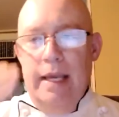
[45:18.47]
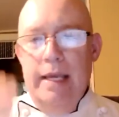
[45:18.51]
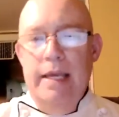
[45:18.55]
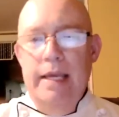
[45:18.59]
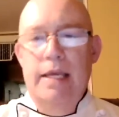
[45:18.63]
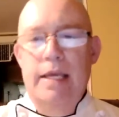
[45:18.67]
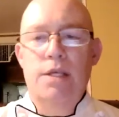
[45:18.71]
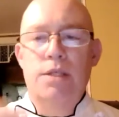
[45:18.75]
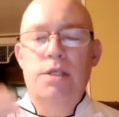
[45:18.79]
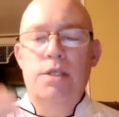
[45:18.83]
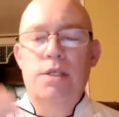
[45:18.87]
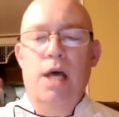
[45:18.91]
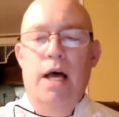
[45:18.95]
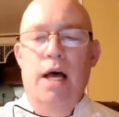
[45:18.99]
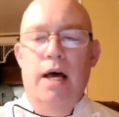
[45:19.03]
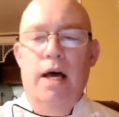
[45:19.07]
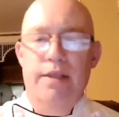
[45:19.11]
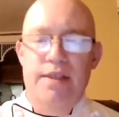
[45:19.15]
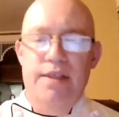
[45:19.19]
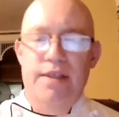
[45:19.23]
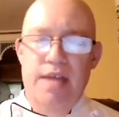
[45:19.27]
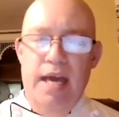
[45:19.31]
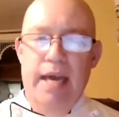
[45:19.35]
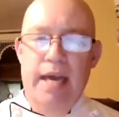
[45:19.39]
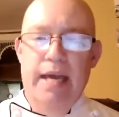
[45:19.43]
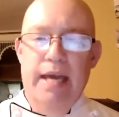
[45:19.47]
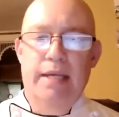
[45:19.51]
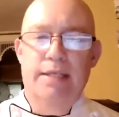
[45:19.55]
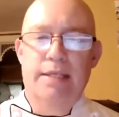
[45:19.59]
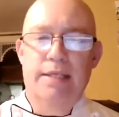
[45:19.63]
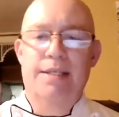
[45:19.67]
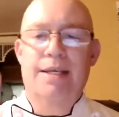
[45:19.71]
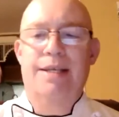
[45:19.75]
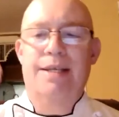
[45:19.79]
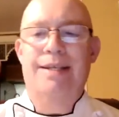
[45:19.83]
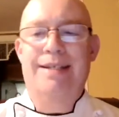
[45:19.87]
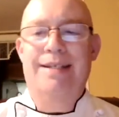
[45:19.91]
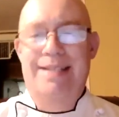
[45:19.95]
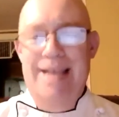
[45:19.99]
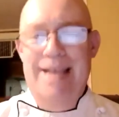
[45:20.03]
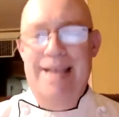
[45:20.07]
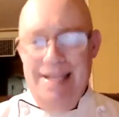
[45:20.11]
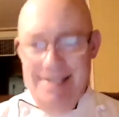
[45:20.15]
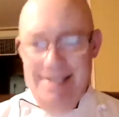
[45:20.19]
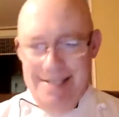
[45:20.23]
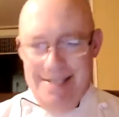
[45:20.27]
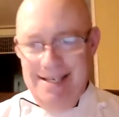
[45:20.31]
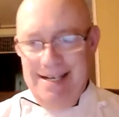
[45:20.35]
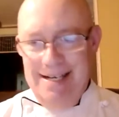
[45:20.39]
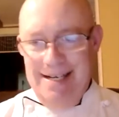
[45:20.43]
is a thing's
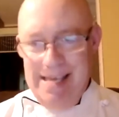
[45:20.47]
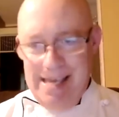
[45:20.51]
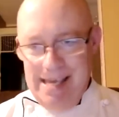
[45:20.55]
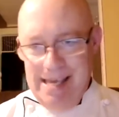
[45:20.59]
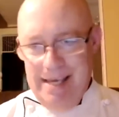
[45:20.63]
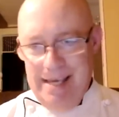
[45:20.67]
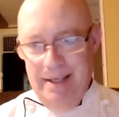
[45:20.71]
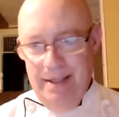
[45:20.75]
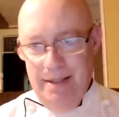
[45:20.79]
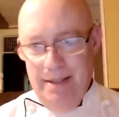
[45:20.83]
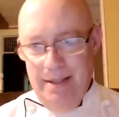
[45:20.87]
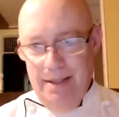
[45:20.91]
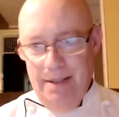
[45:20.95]
density.